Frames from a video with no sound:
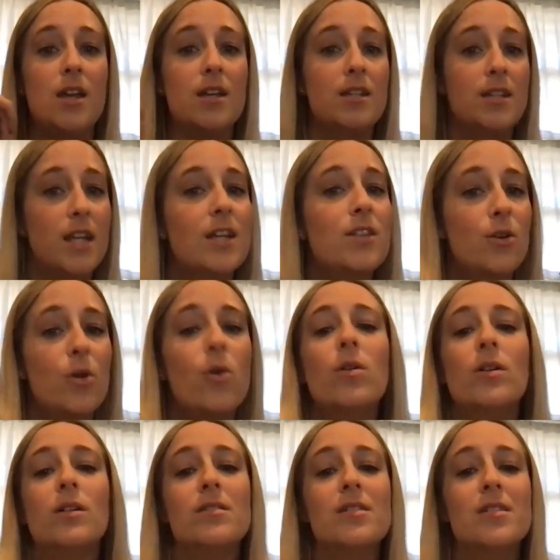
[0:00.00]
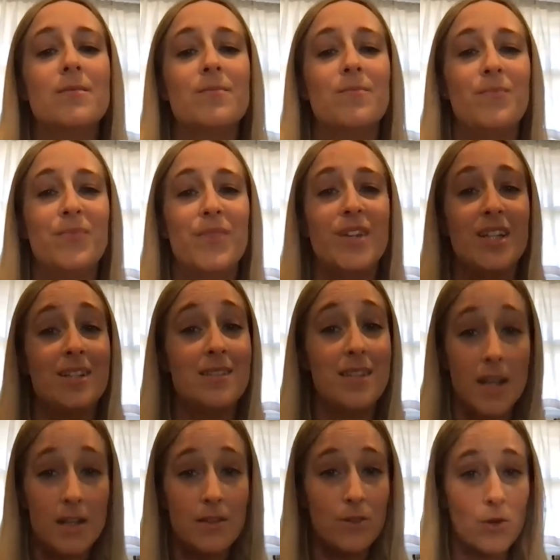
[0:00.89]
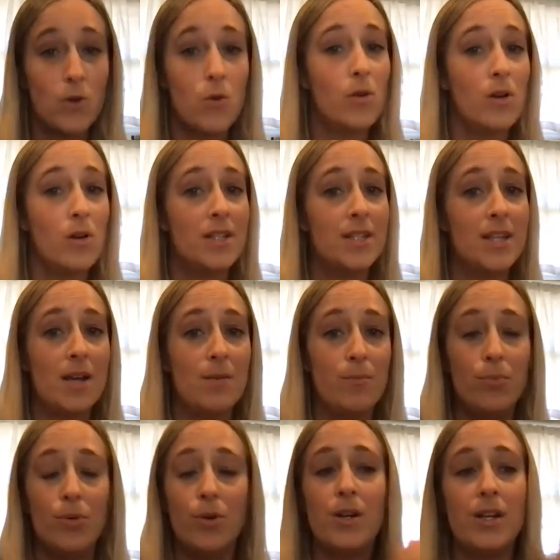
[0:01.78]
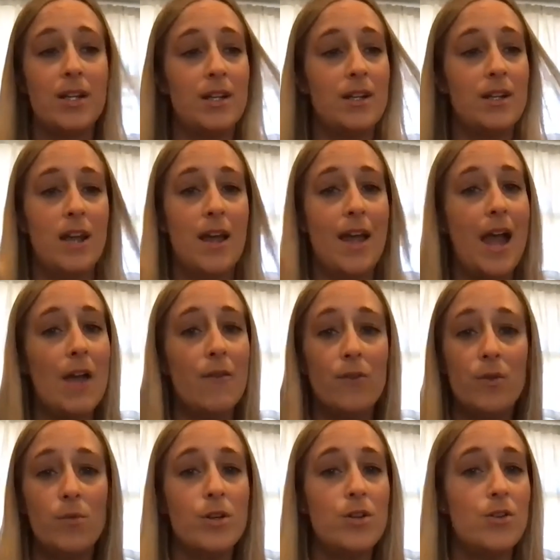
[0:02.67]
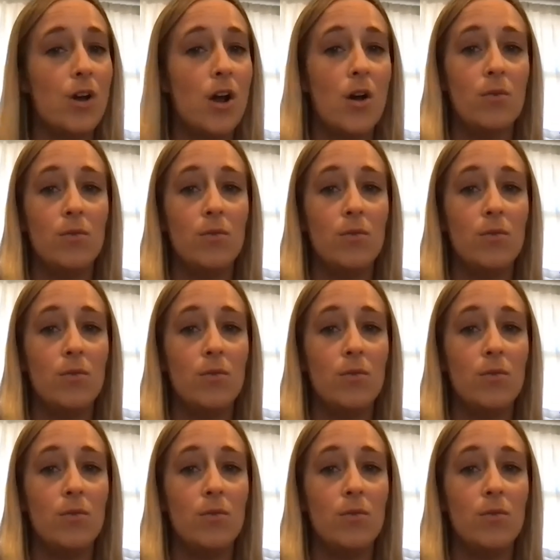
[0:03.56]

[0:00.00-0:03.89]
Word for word: take the course like take the course and put it everywhere you go,